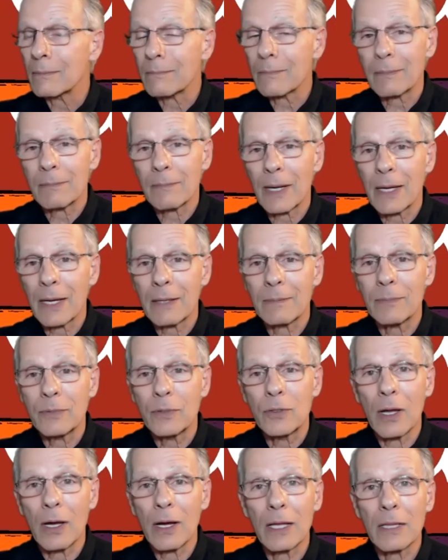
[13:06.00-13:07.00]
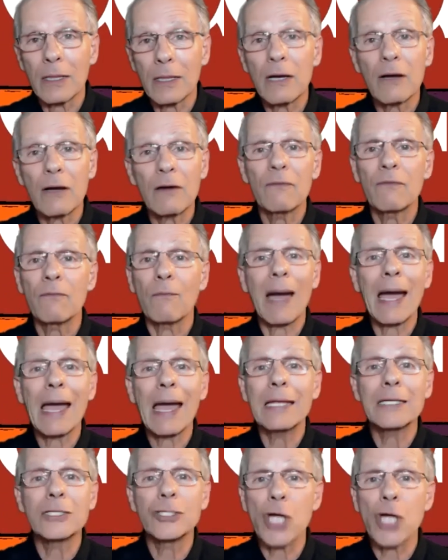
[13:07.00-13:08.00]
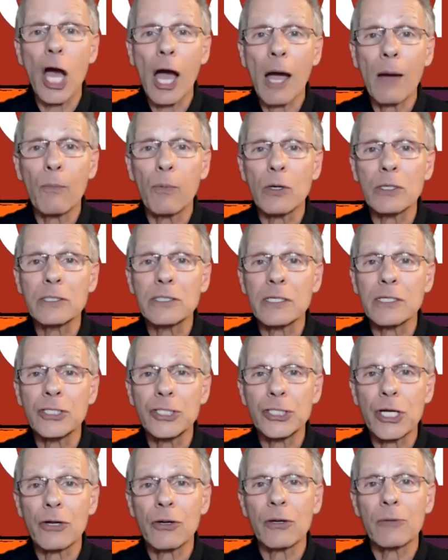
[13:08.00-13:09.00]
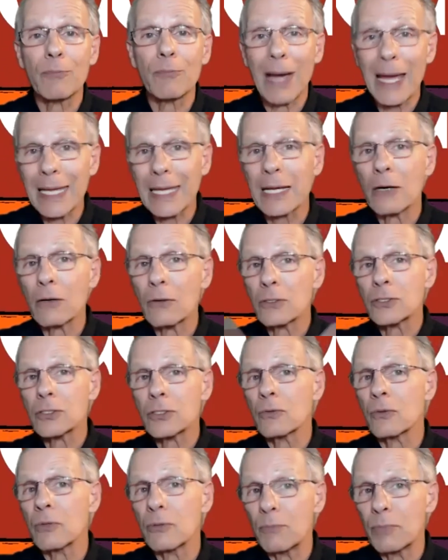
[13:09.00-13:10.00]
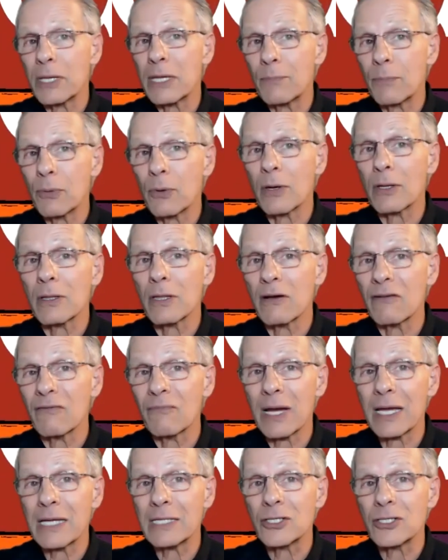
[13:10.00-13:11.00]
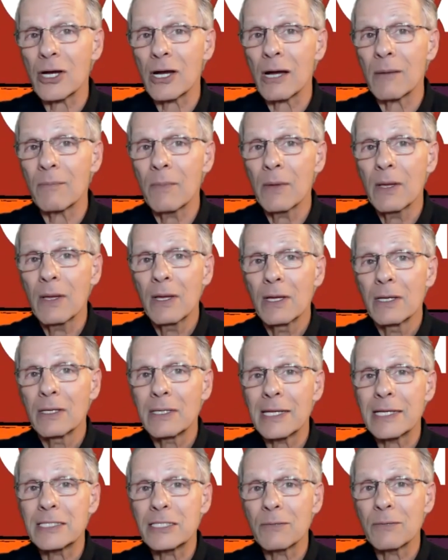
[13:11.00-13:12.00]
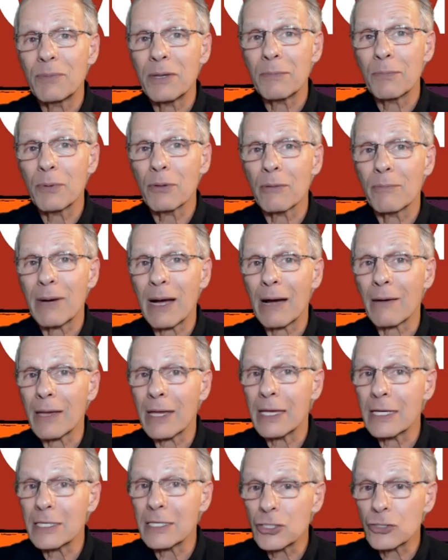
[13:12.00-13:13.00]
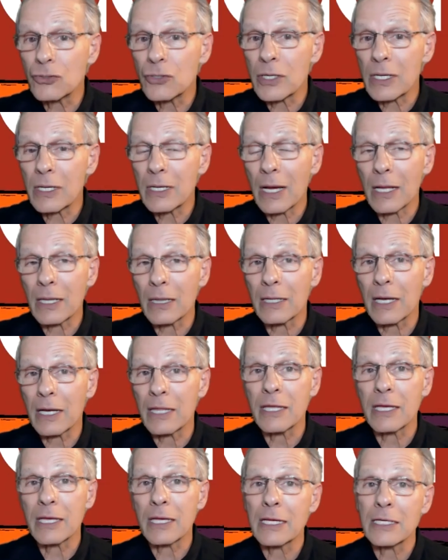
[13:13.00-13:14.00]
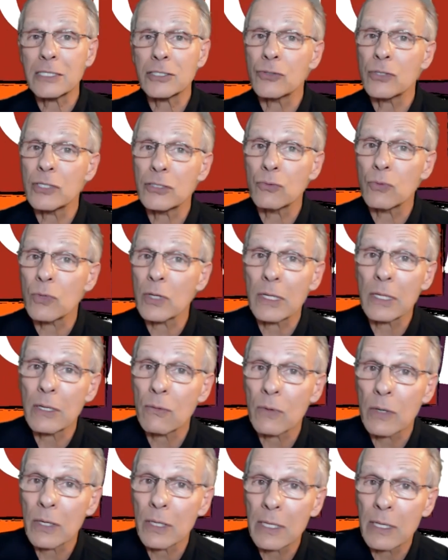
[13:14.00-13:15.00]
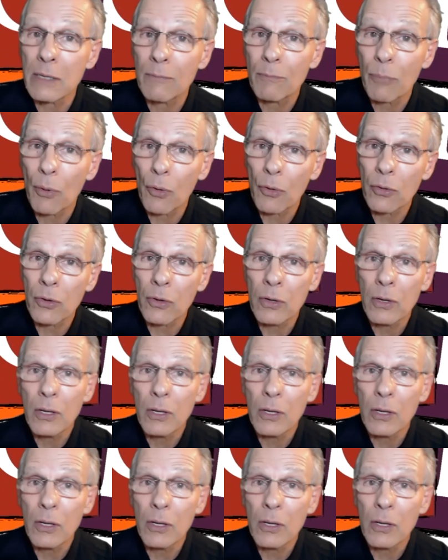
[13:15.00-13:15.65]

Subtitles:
I love my job, which is sharing my culture with people. I love my job, teaching people about history. I think history is really, really important,